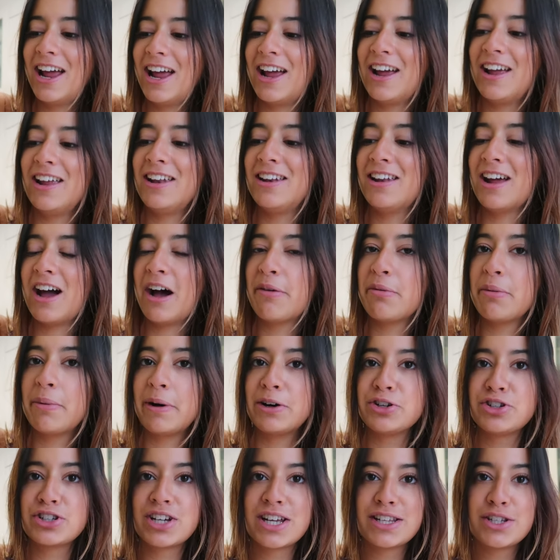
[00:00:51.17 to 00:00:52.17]
and I'm
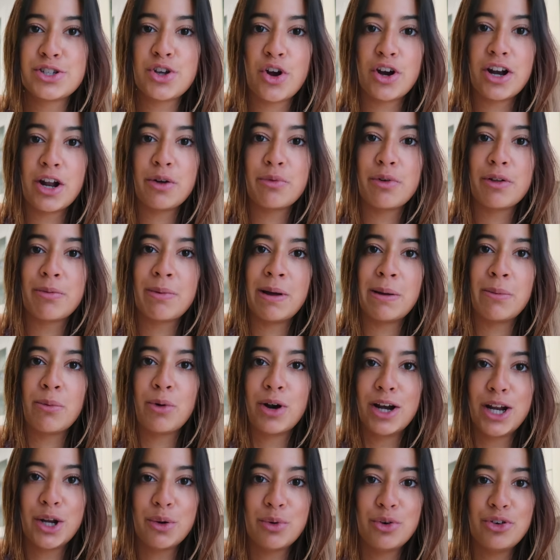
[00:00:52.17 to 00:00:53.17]
about to get started with my
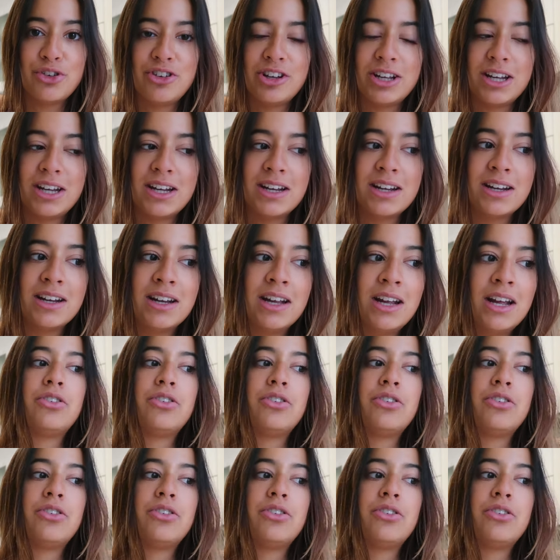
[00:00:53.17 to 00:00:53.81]
morning routine.